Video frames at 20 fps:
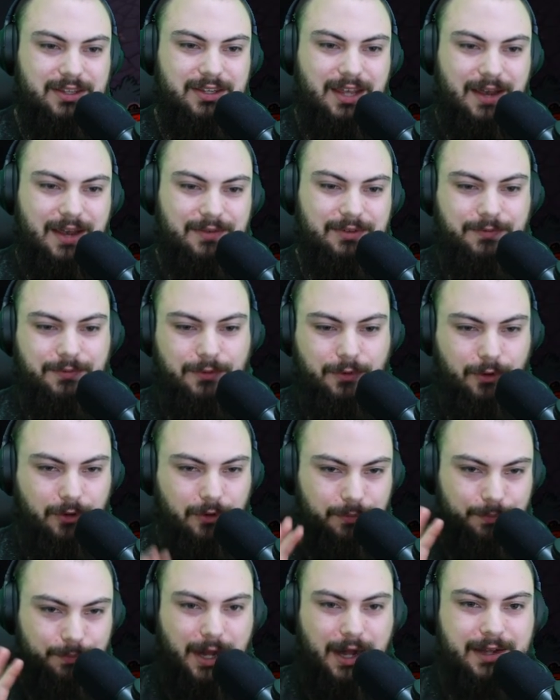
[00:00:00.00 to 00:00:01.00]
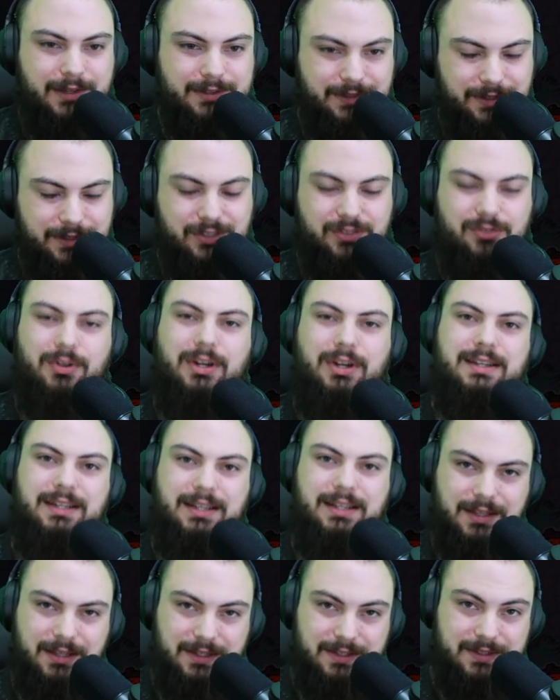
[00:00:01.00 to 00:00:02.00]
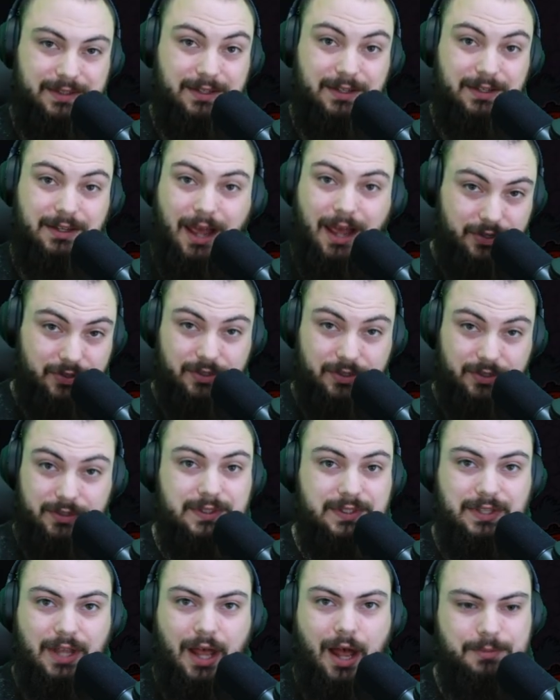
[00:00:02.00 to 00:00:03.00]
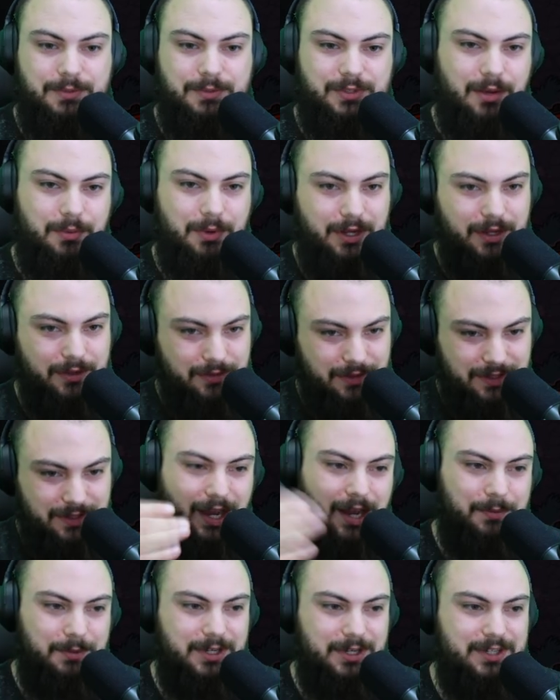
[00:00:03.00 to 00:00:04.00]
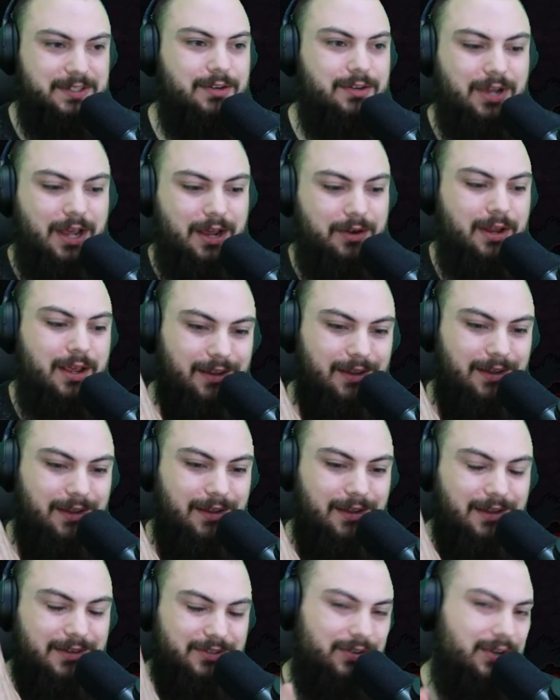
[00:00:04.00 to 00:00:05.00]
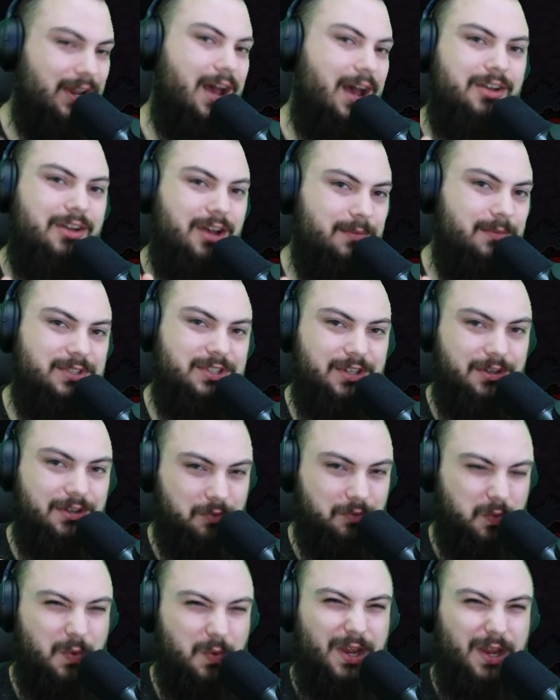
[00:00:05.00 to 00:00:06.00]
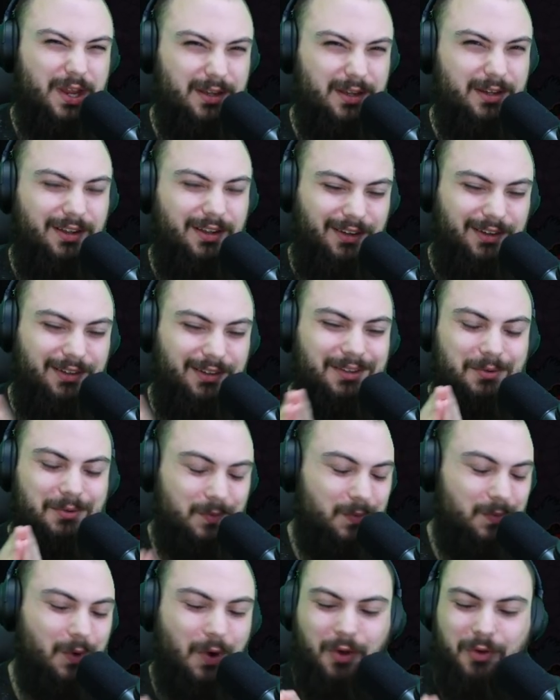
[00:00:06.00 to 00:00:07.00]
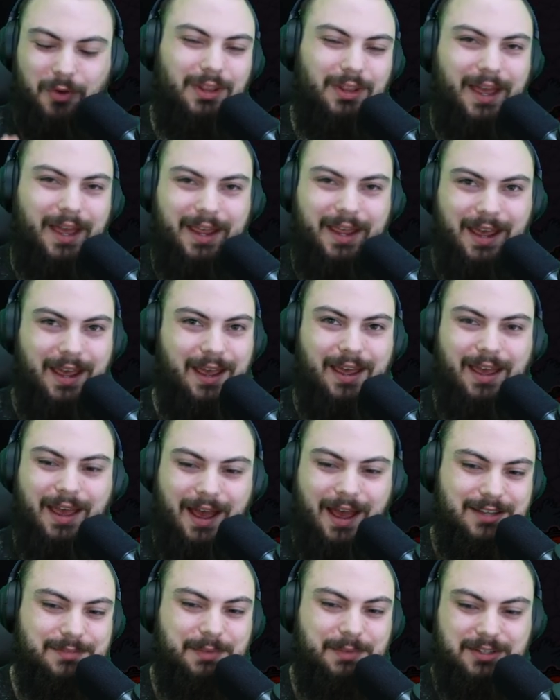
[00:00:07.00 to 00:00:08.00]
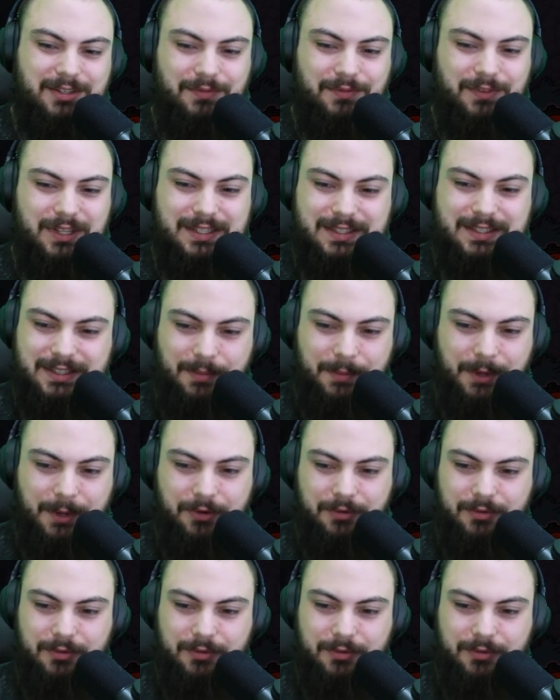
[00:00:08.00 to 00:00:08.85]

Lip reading: You have to full pause the screen to get this to actually stop, so that way the timer doesn't go down. So now comes the real roguelite aspect of this demo.